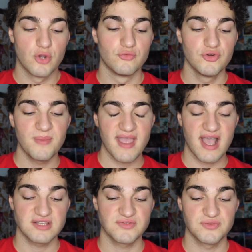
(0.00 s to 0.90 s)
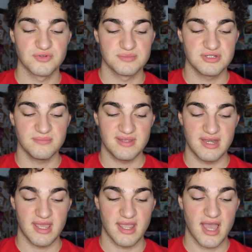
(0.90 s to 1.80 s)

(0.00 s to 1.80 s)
"Roommate asked for the room till midnight.